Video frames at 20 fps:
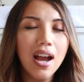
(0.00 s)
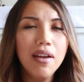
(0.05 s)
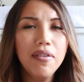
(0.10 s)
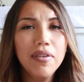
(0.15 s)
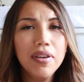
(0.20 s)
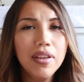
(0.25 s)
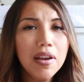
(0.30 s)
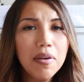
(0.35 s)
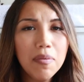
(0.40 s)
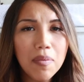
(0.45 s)
I
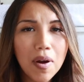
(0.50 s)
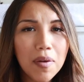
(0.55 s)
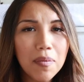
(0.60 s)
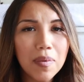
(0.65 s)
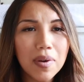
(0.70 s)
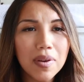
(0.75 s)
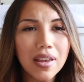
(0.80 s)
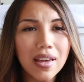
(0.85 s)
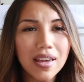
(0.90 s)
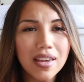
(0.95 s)
really
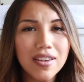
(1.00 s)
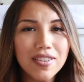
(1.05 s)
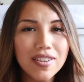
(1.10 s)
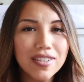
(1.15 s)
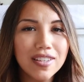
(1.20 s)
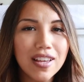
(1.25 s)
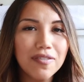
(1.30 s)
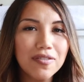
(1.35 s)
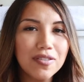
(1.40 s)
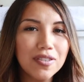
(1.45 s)
want one. Like you
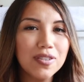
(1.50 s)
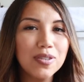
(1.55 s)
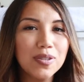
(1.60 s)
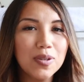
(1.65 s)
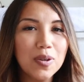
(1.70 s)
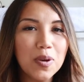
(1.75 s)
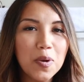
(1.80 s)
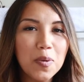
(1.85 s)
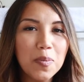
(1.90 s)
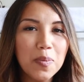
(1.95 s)
just have to
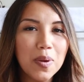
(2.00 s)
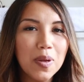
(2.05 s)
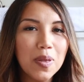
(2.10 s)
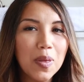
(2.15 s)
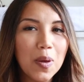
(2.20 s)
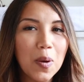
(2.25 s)
scoop